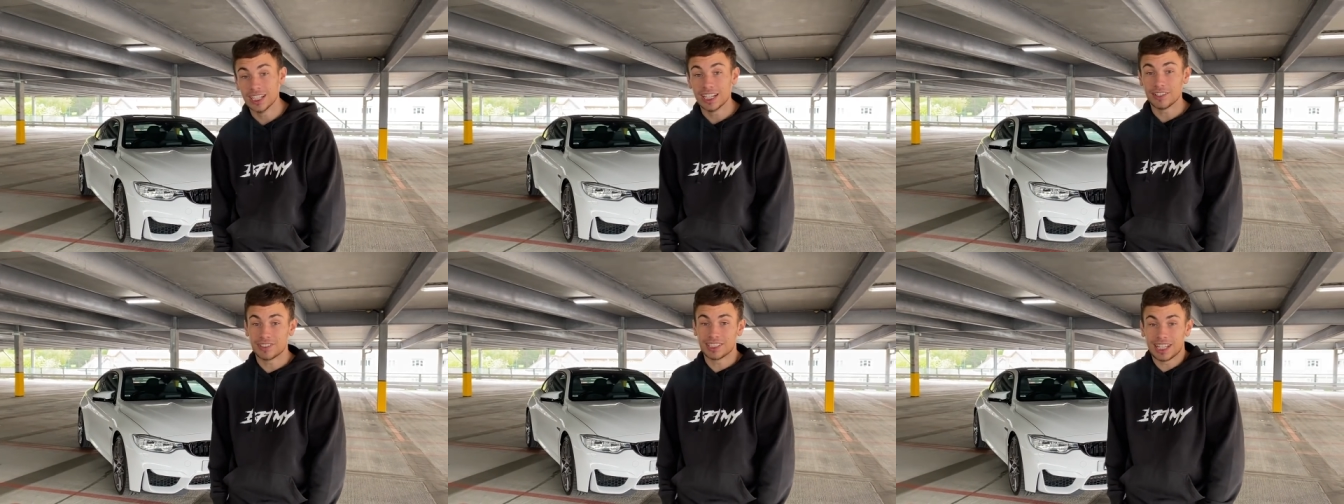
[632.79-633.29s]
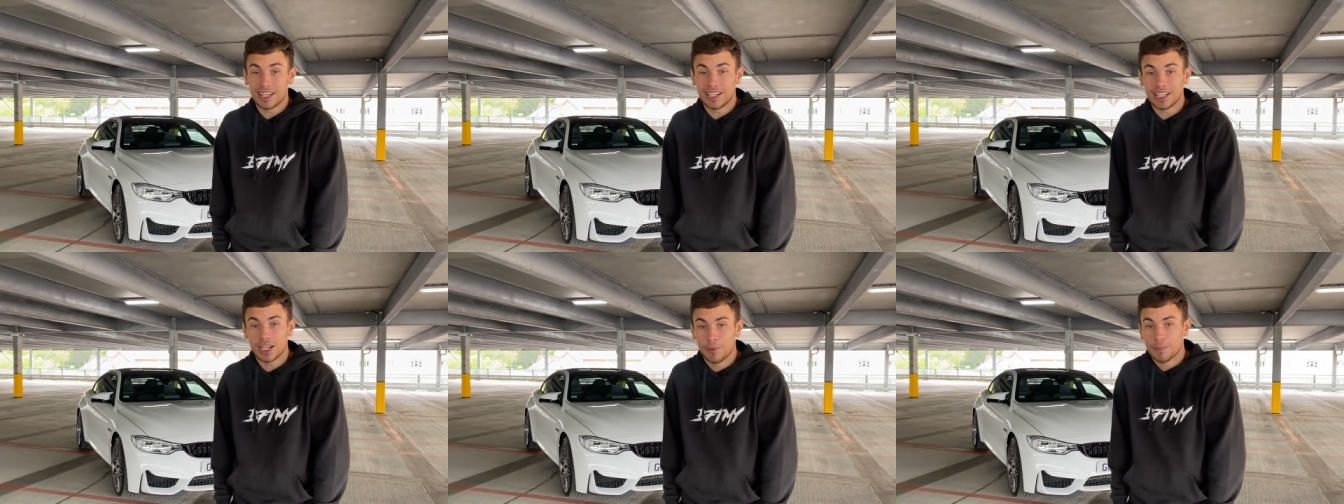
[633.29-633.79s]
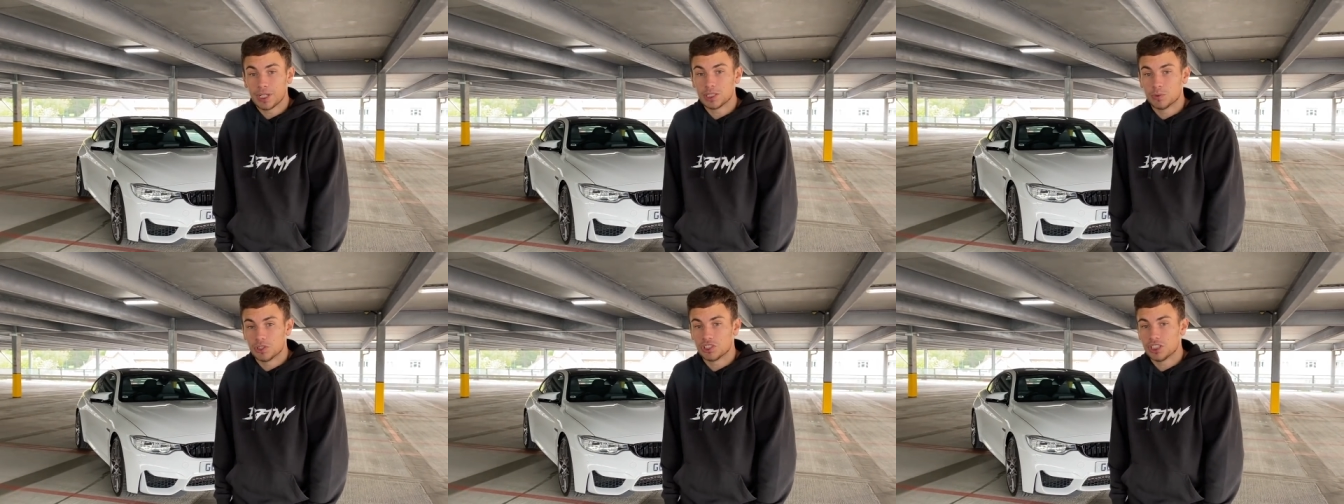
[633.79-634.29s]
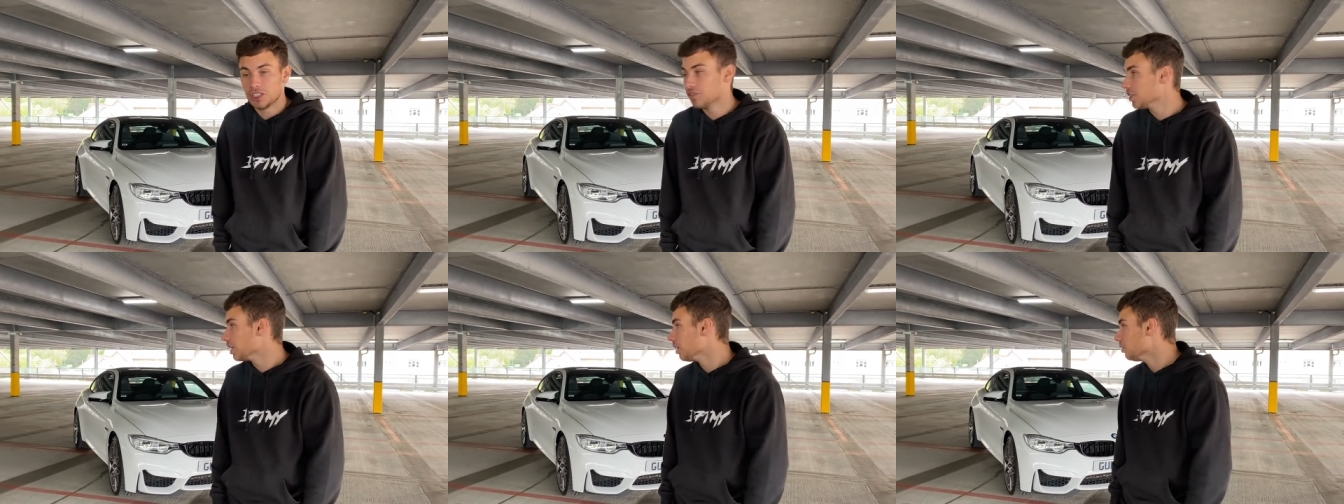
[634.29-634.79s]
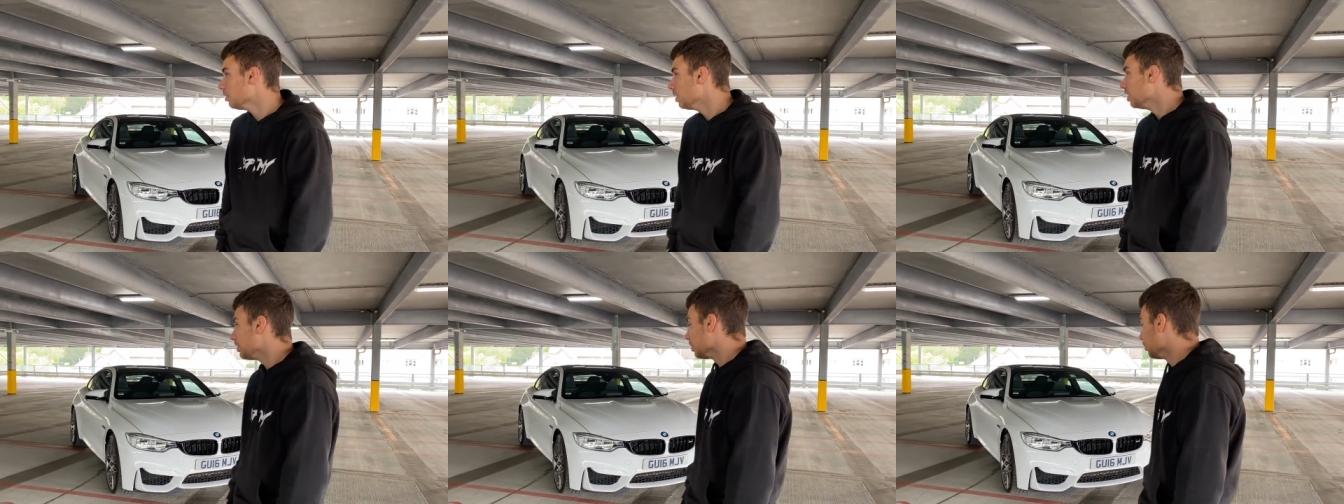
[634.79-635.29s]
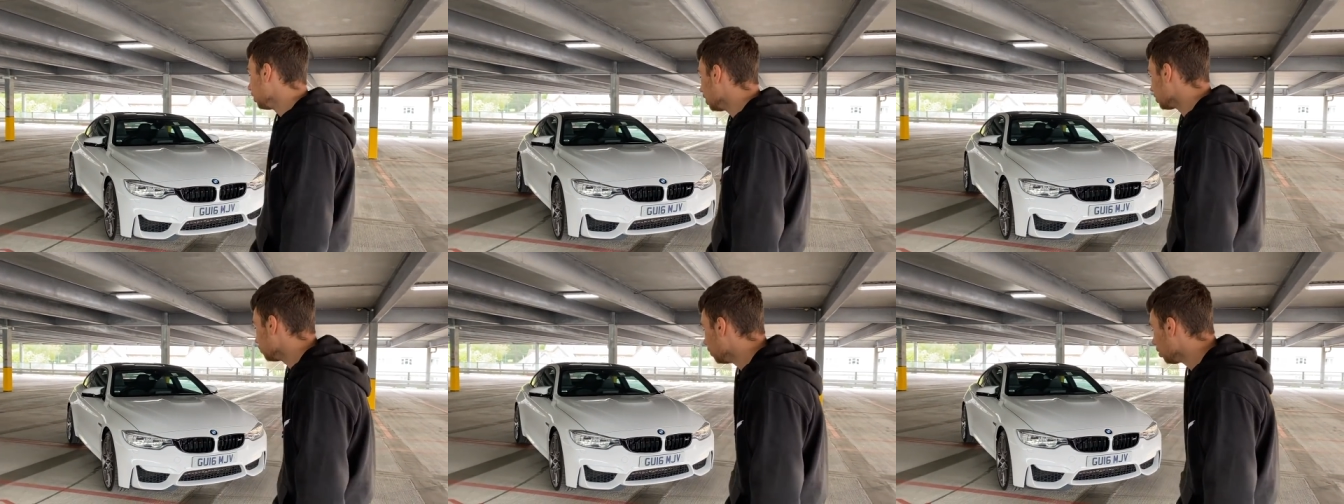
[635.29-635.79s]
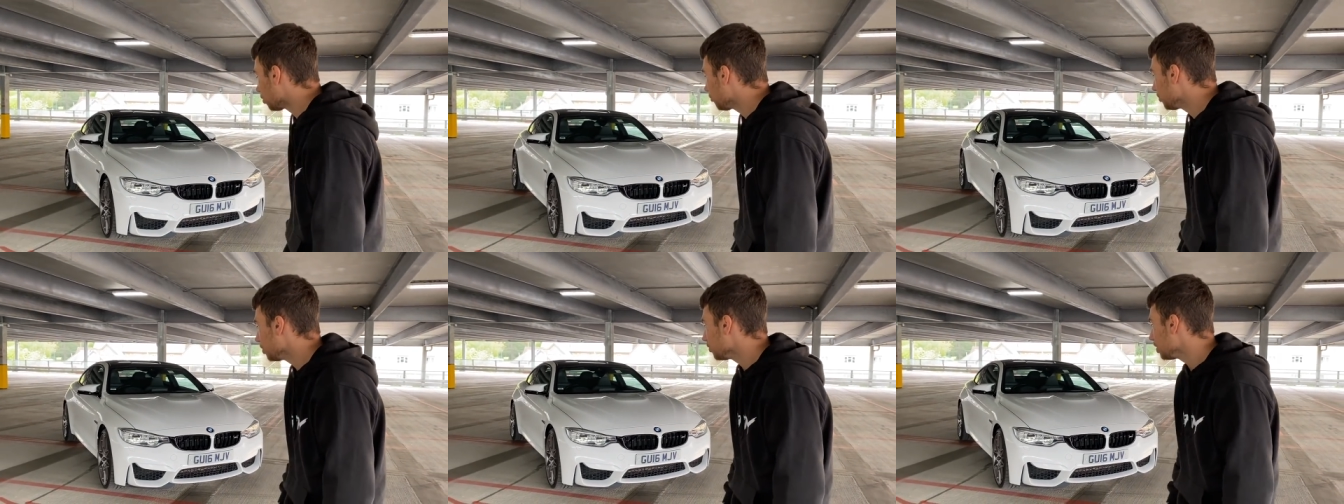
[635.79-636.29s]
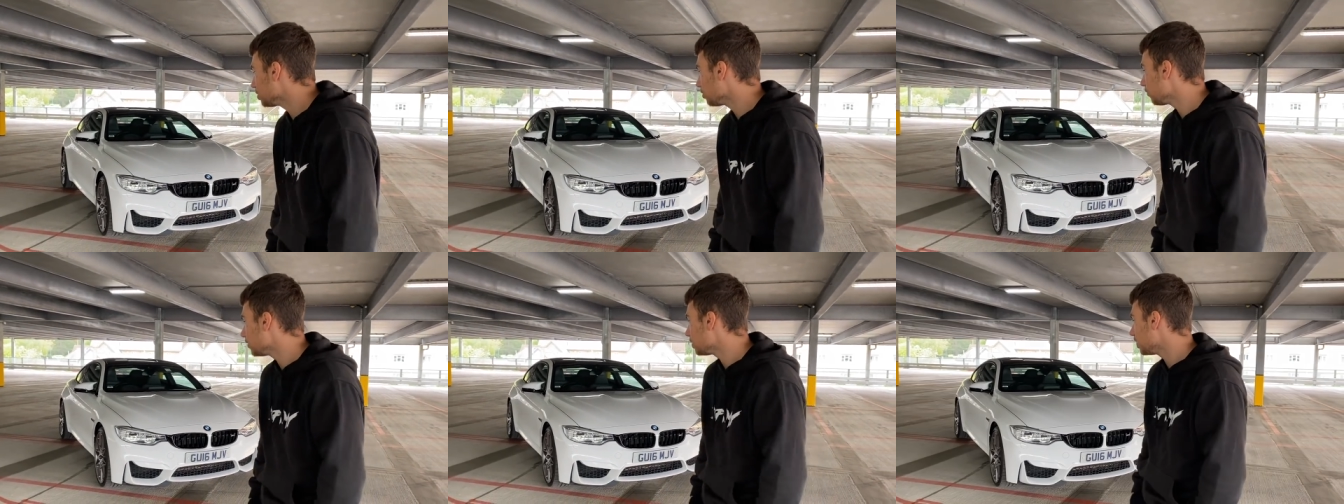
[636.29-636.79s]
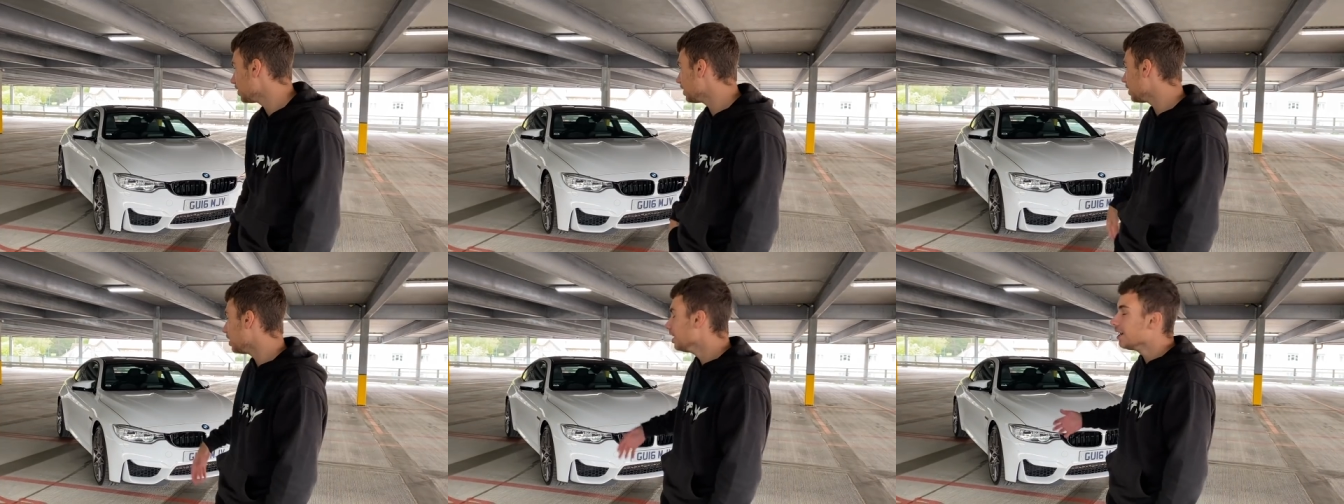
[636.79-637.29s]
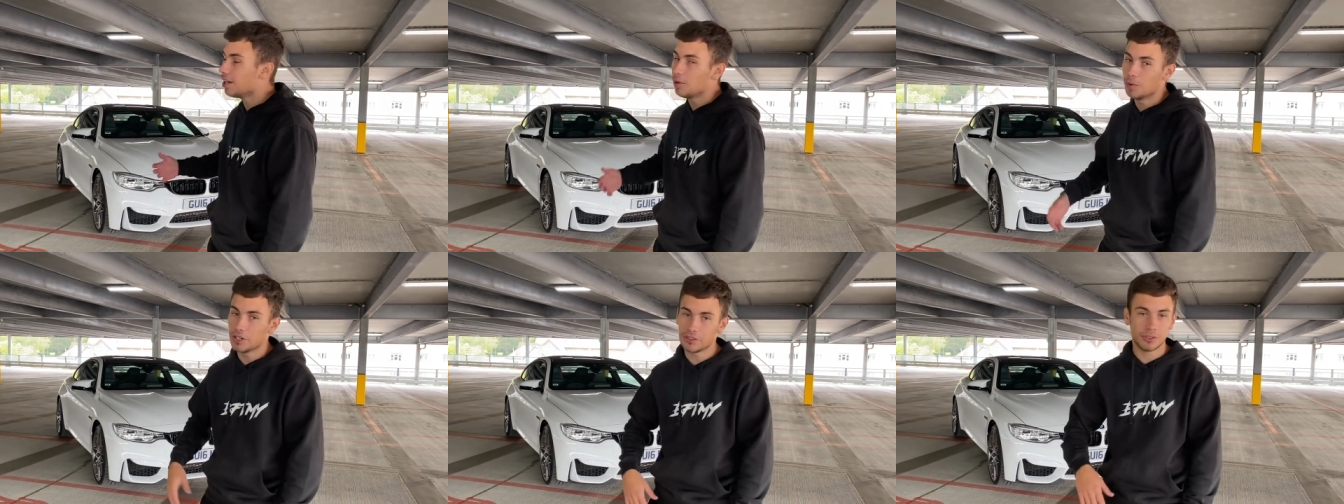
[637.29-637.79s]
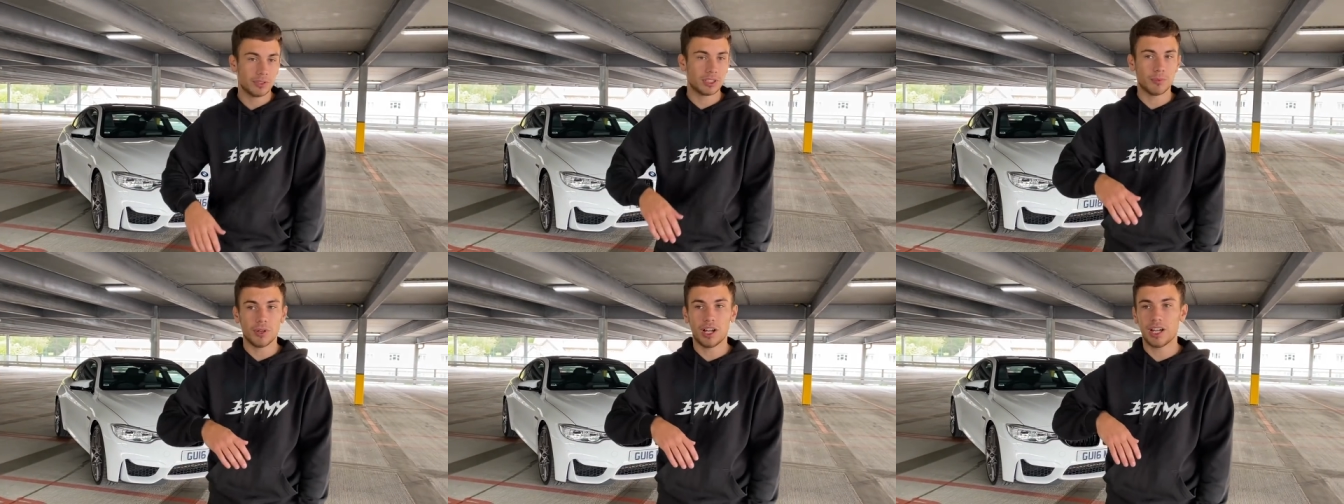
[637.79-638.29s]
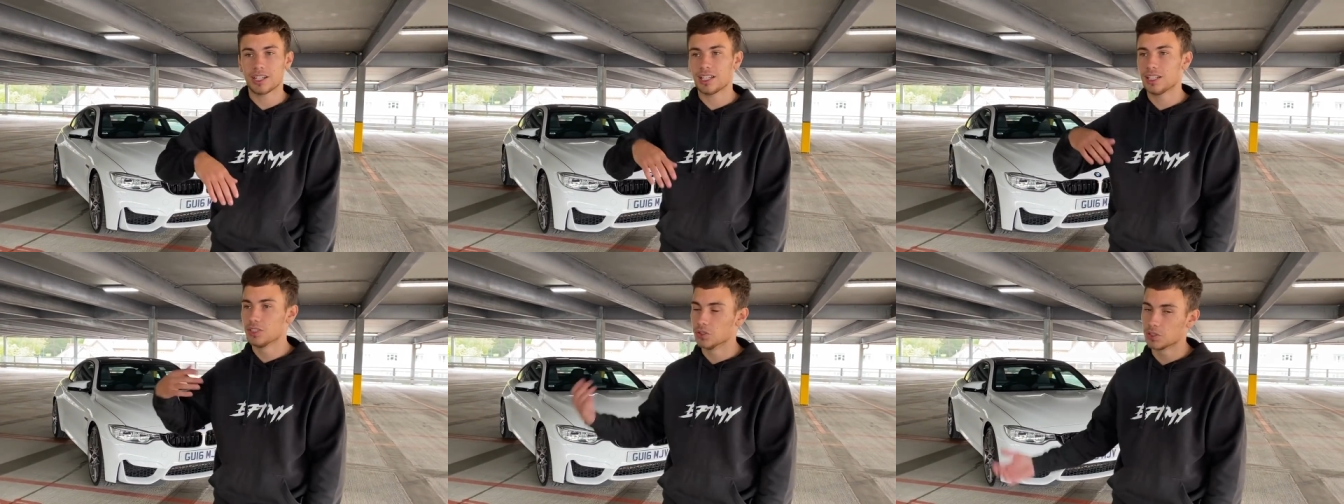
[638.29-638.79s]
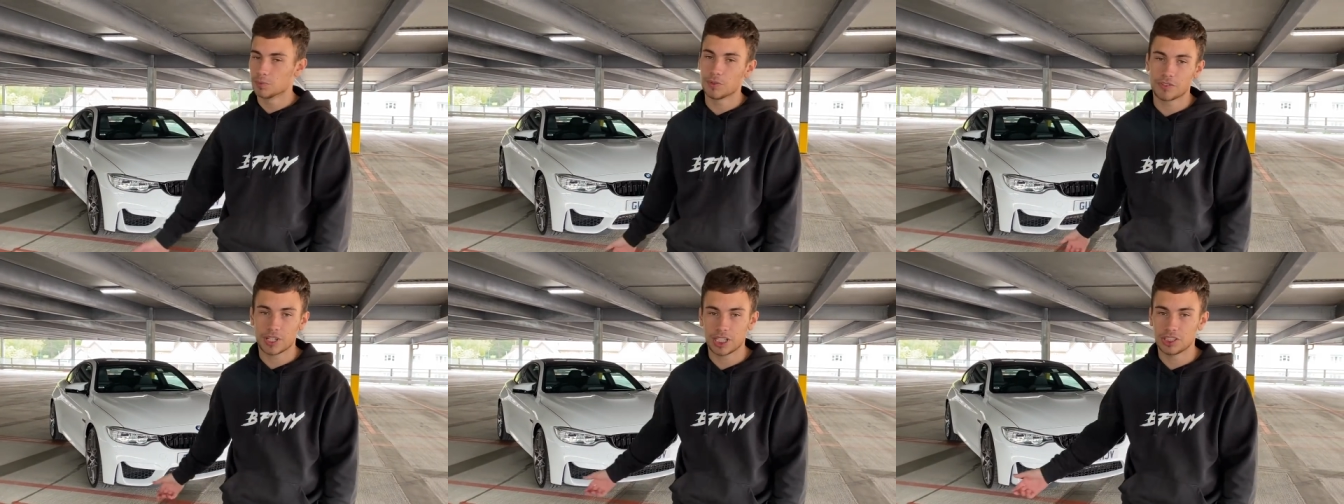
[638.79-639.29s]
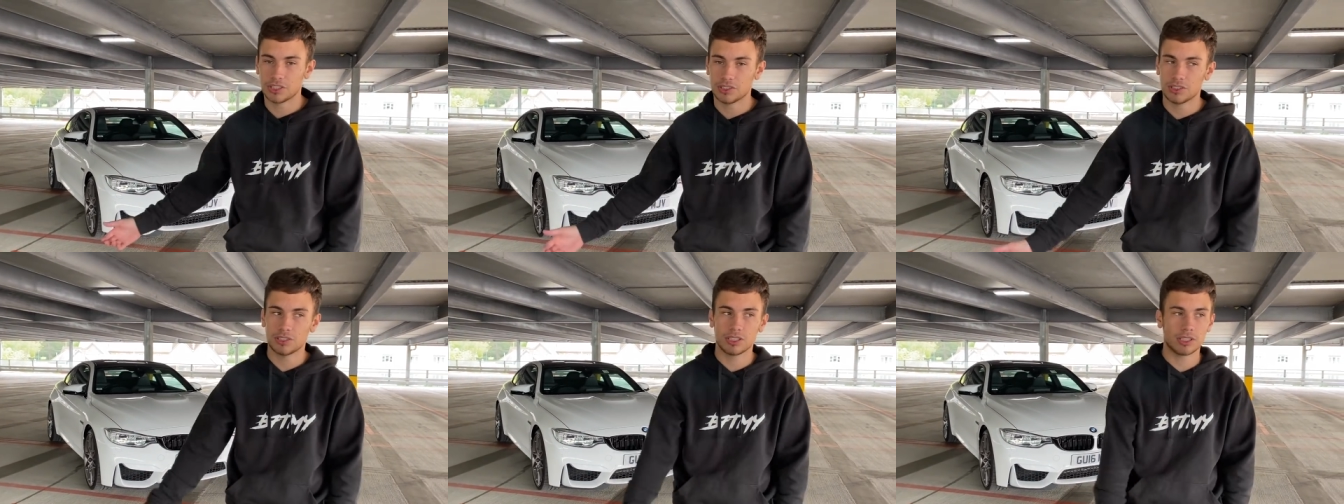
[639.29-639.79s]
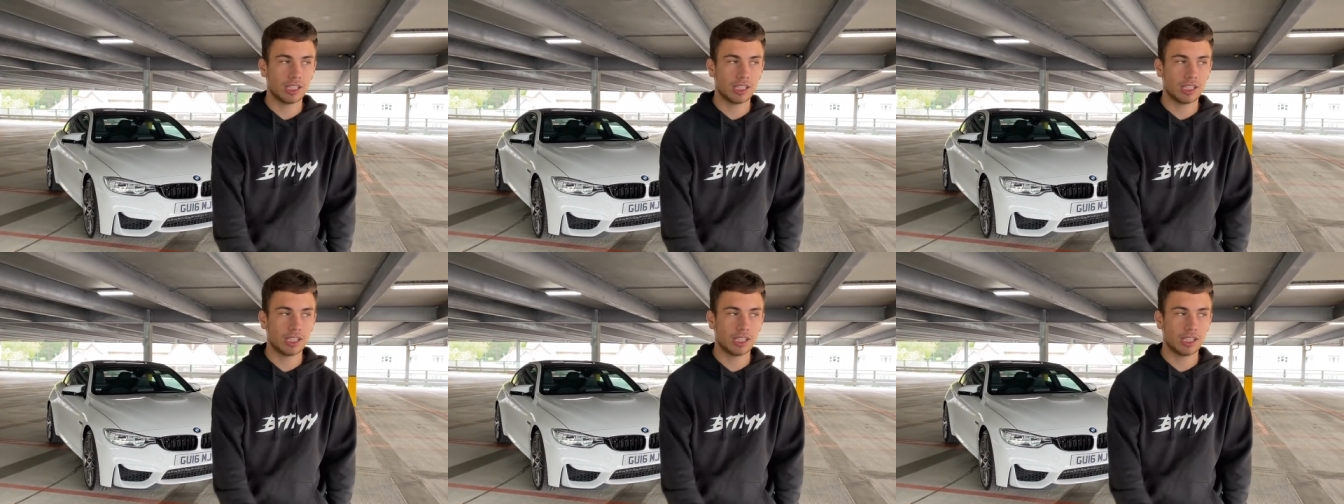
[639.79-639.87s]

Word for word: If there's any companies watching this video that would like to work with me on this, obviously, and I want to do some like exhaust modifications,